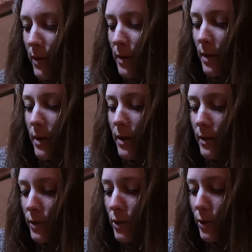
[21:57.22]
it's uh,
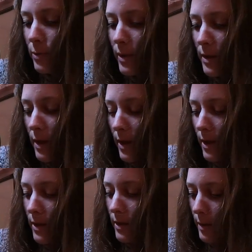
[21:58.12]
do as
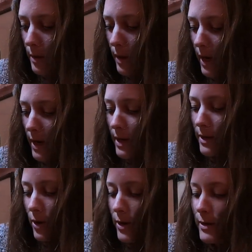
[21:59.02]
I Say
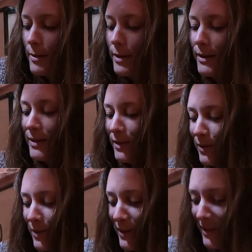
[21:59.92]
not as, I, I
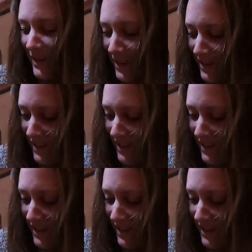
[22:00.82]
do. do.